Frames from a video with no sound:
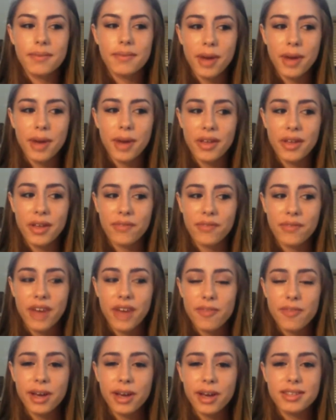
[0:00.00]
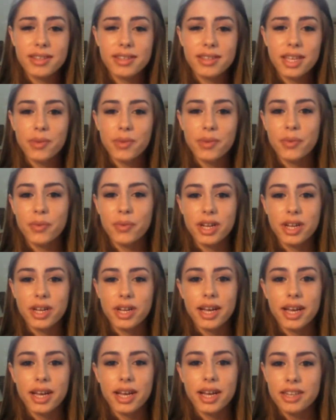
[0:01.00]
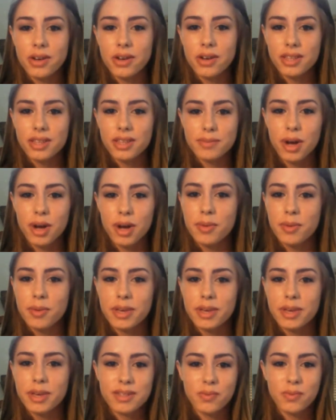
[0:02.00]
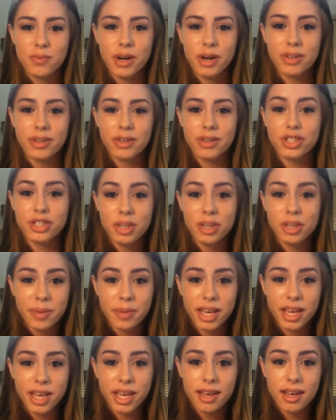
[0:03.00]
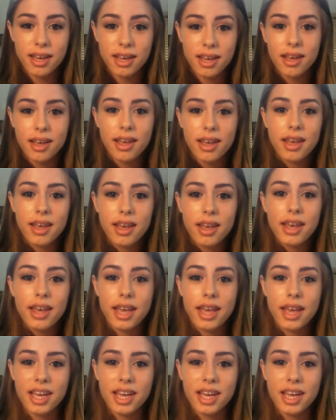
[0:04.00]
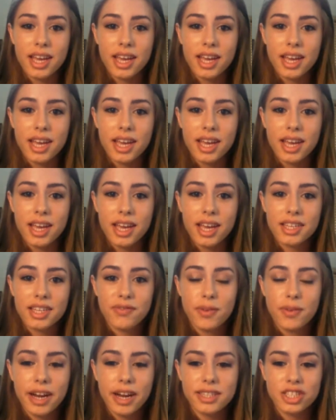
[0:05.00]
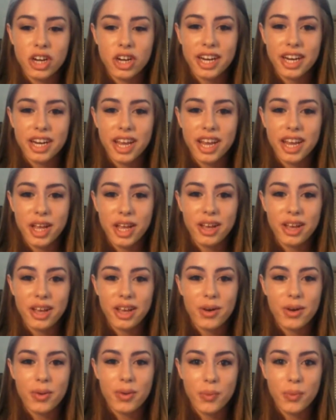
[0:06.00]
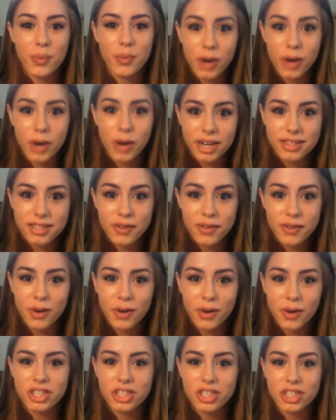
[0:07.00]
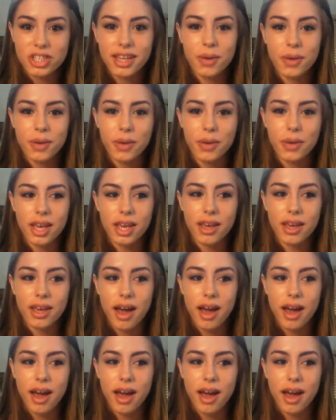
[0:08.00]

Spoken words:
About like 5 miles in, we realized, this probably isn't where we should be. And from there, it just started getting worse, unfortunately.